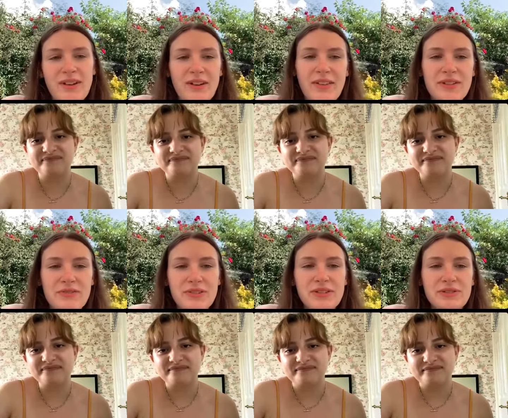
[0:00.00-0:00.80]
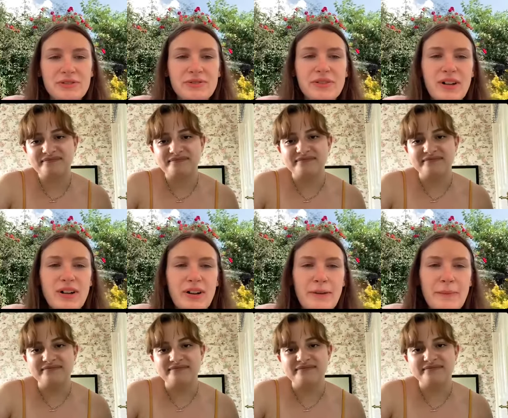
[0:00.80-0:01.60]
Speaker 1: that's really cool.
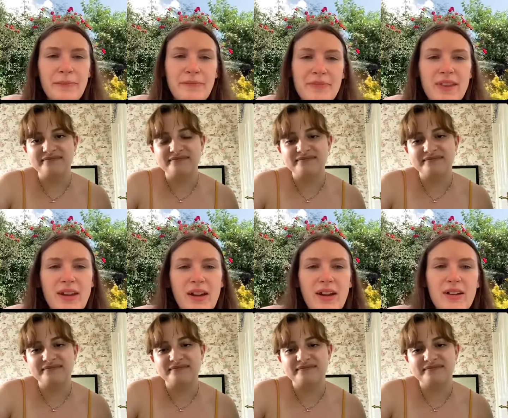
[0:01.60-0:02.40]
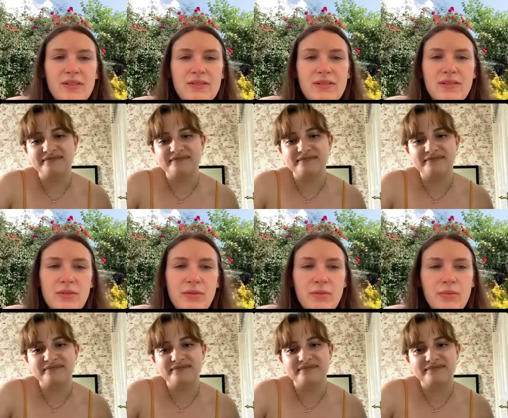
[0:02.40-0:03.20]
Um, and
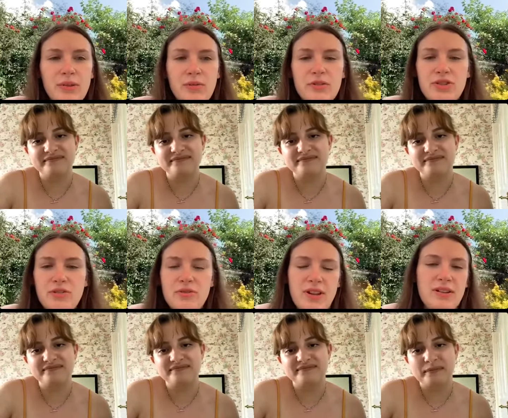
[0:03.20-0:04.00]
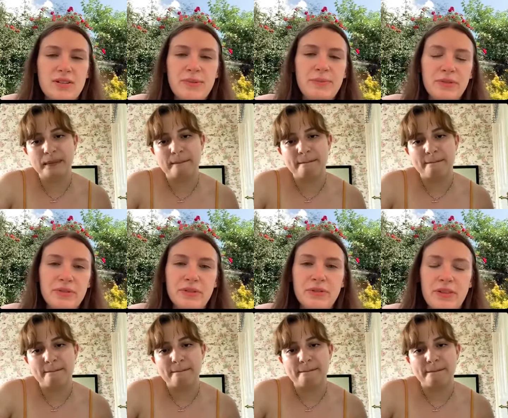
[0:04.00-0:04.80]
what would you say to people who are
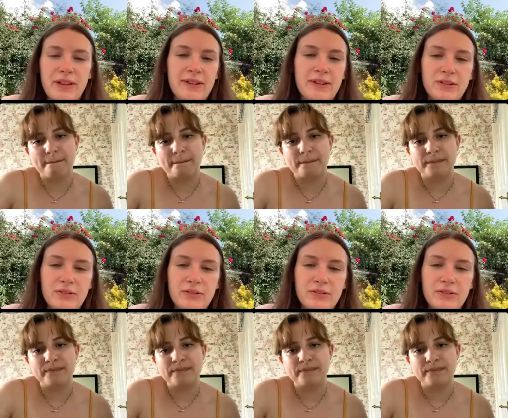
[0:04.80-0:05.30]
thinking of